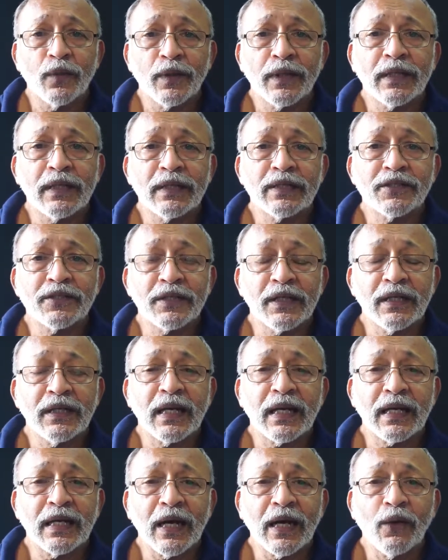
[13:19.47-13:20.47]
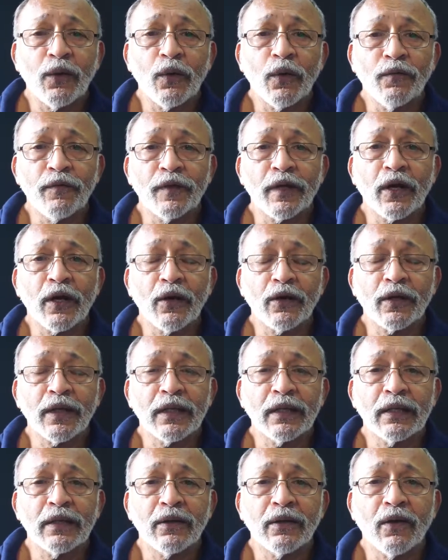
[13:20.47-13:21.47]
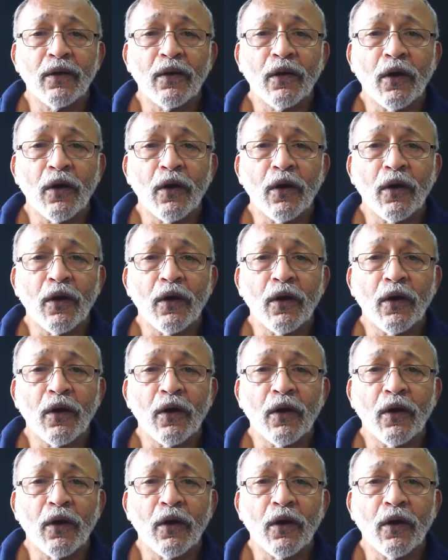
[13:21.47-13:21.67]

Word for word: Would it still allow overclocking?